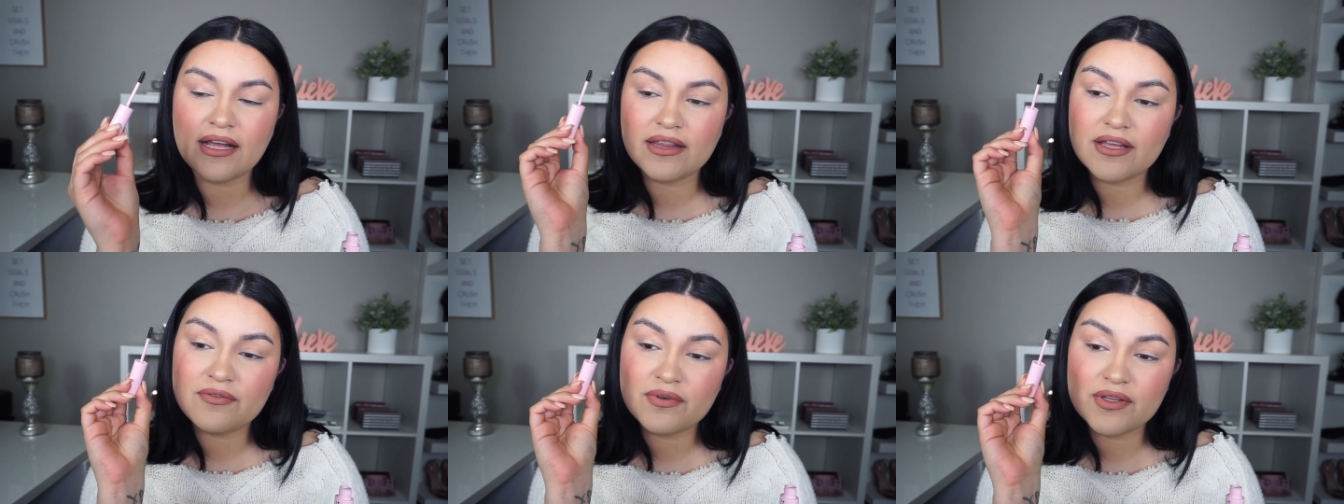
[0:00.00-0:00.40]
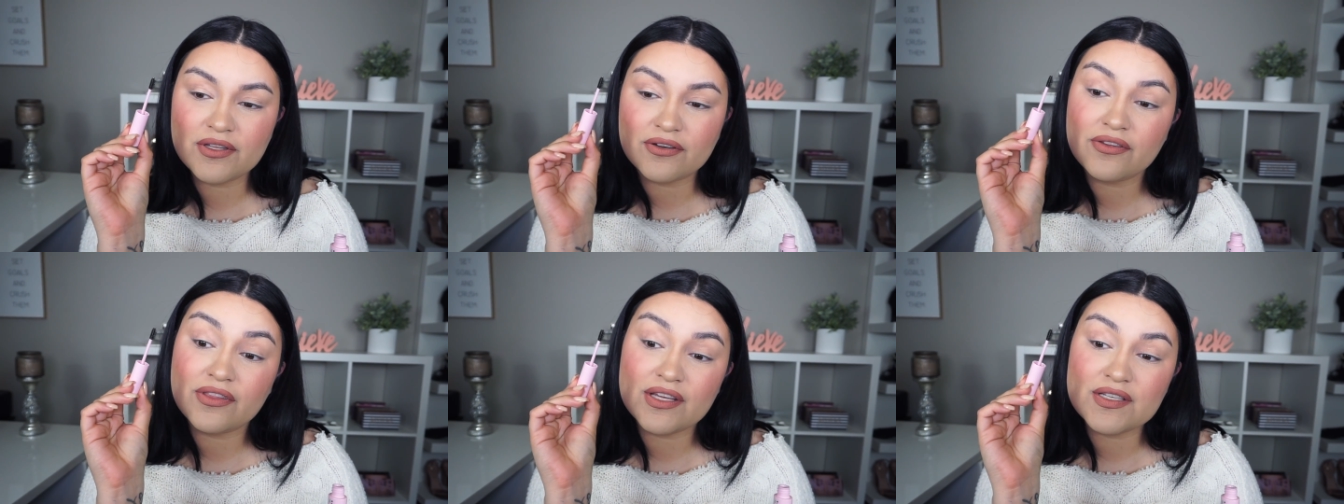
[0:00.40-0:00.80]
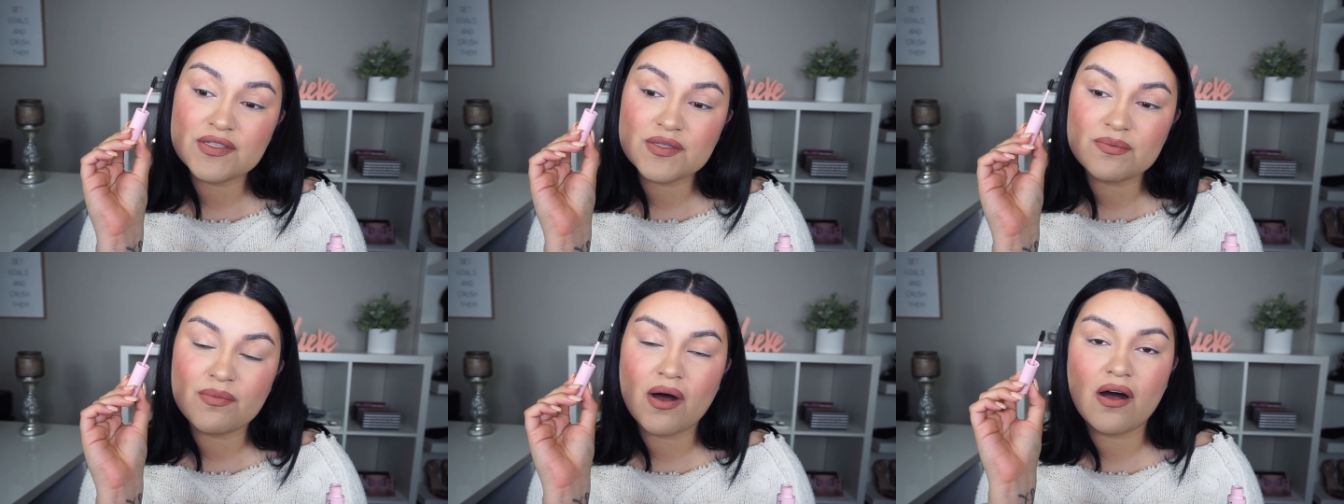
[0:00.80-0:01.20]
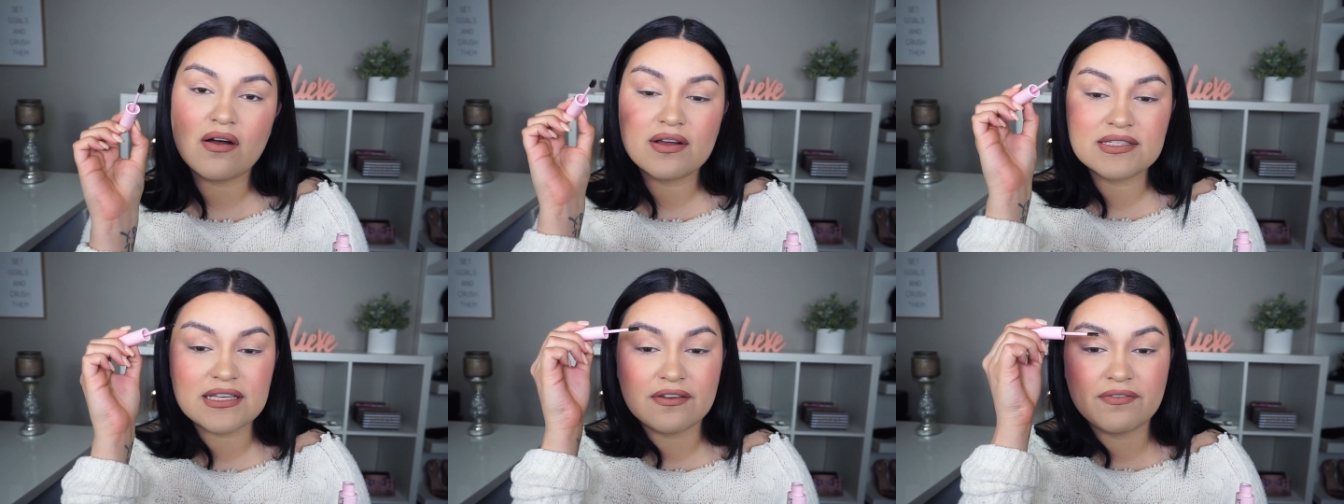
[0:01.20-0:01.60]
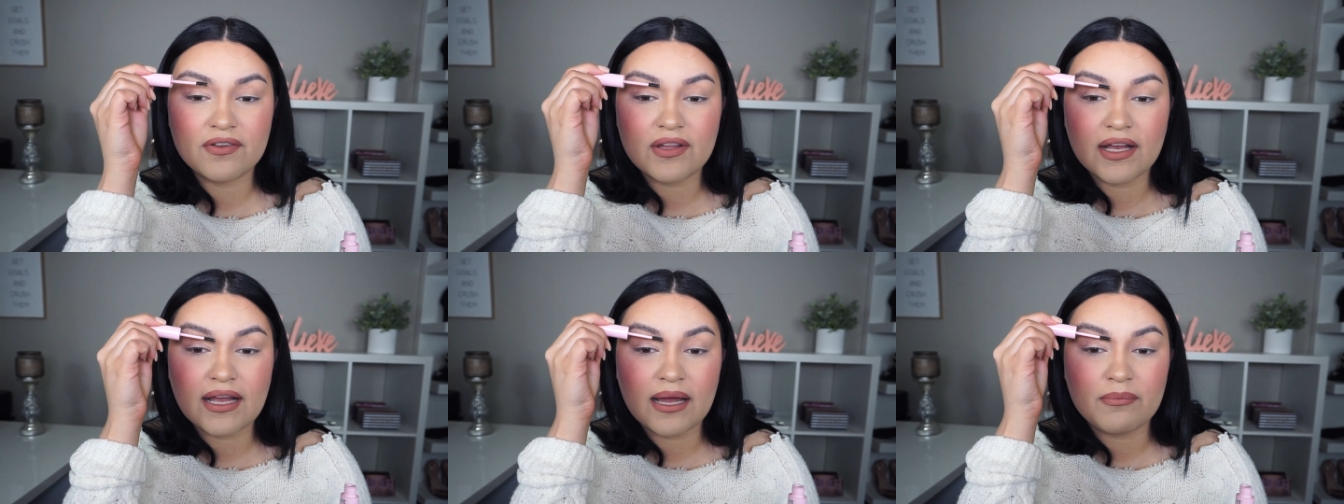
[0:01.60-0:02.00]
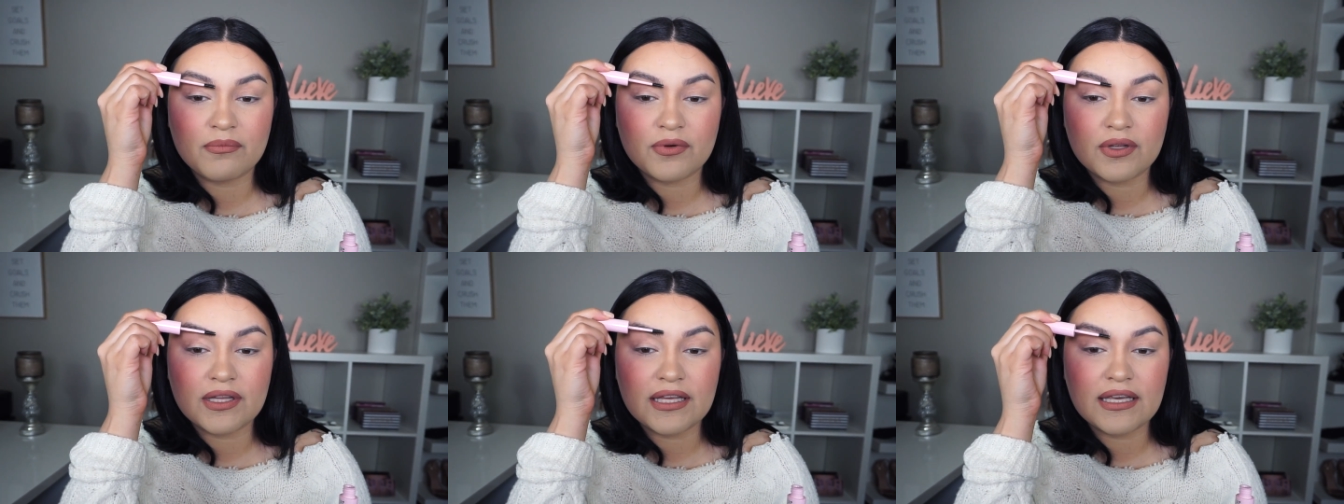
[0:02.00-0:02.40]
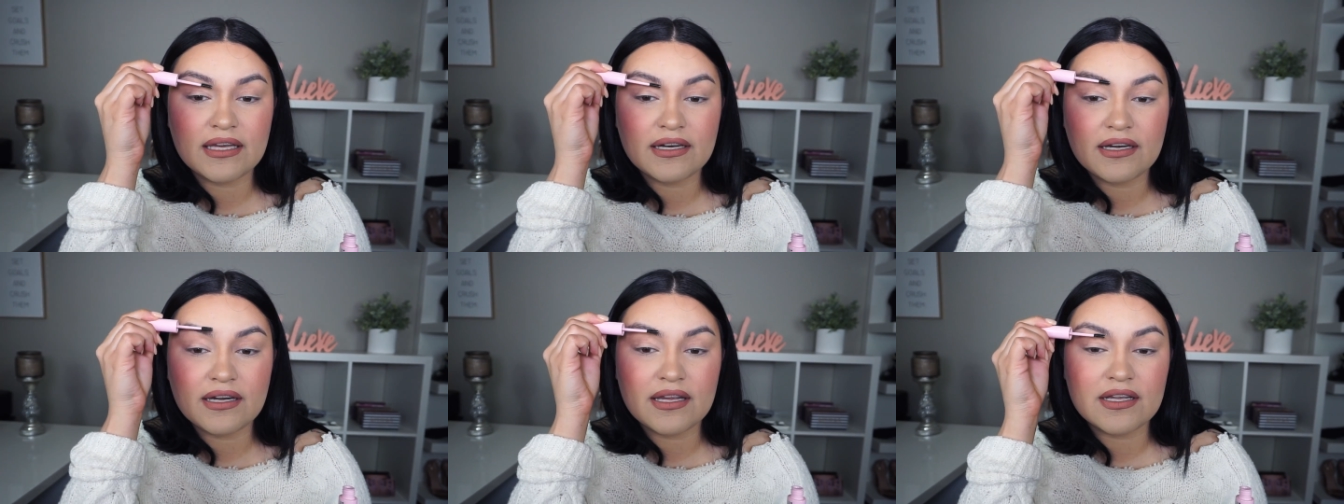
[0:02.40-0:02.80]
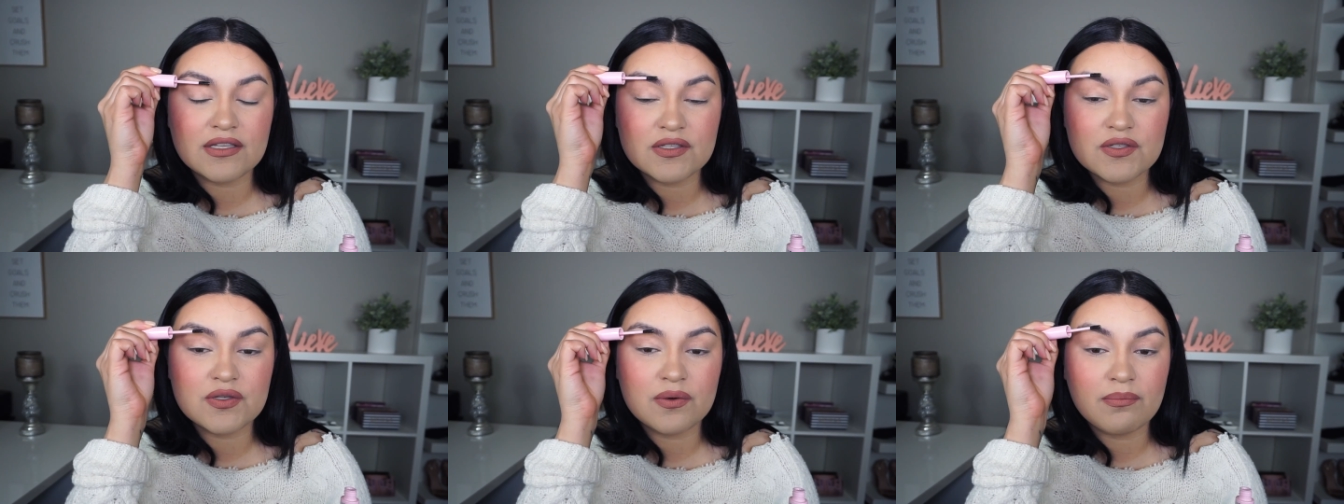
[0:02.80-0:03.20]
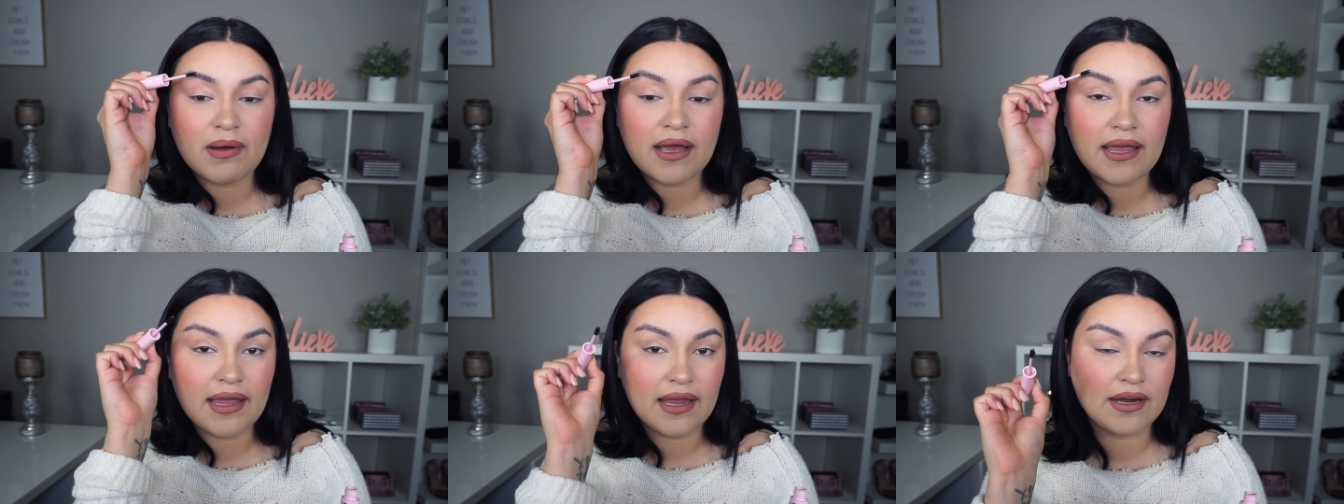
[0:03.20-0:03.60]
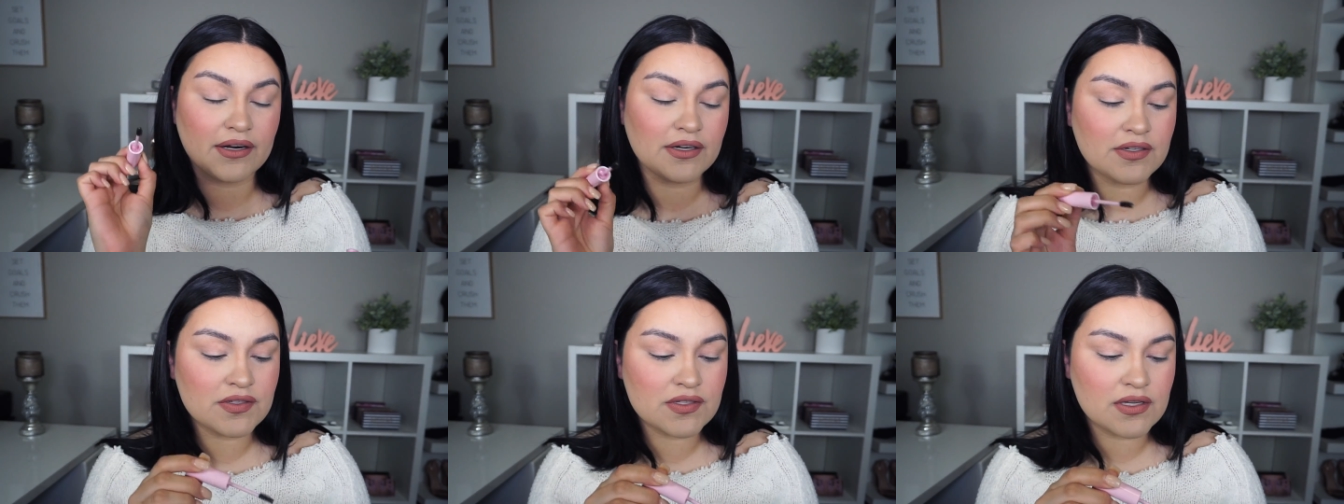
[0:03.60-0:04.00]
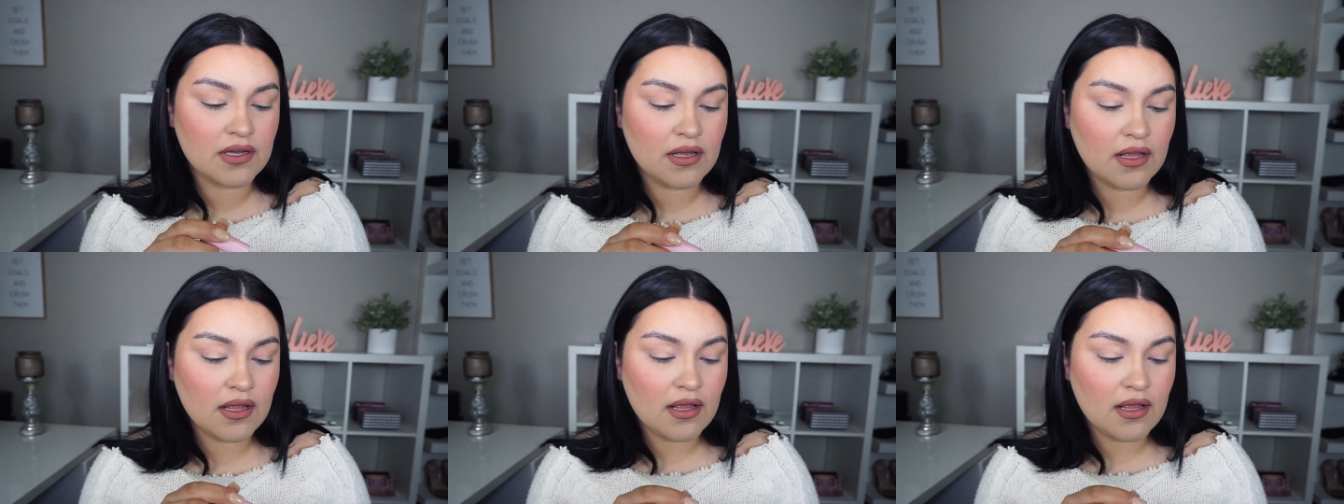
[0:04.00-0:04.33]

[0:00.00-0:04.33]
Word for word: I love when they're this small because I feel like I'm really getting into my hairs.